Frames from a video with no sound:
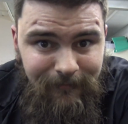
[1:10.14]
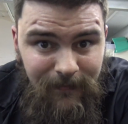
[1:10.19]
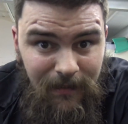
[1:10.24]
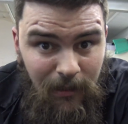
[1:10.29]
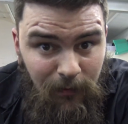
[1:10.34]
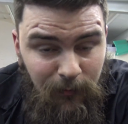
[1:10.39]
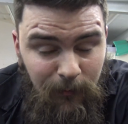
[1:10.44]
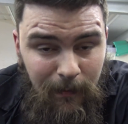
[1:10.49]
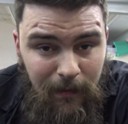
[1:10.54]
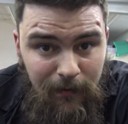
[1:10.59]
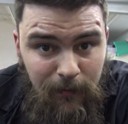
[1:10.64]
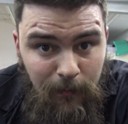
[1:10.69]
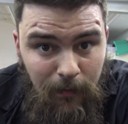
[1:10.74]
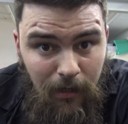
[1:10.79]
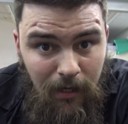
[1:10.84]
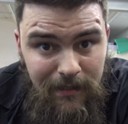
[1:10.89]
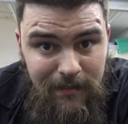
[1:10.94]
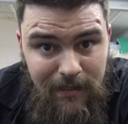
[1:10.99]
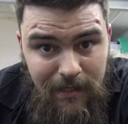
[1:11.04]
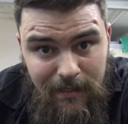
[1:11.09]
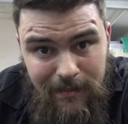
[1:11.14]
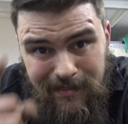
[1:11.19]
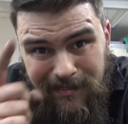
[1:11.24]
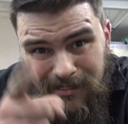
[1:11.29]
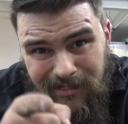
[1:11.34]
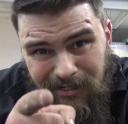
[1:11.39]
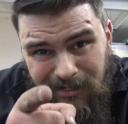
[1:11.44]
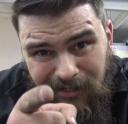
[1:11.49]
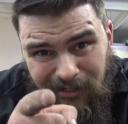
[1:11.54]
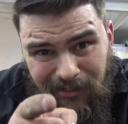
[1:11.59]
Now repeat the process
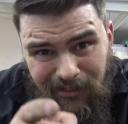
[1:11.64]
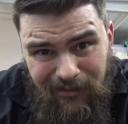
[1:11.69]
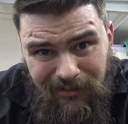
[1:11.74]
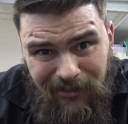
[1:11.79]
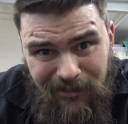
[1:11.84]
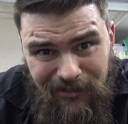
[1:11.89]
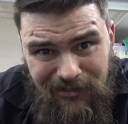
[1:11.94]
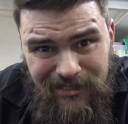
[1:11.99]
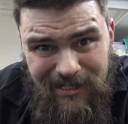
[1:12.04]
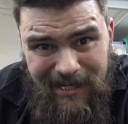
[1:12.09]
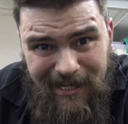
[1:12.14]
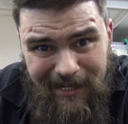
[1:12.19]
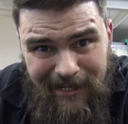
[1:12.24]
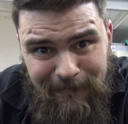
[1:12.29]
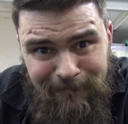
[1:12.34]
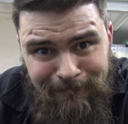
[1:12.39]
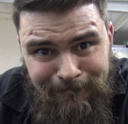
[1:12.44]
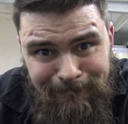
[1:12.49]
on the other side.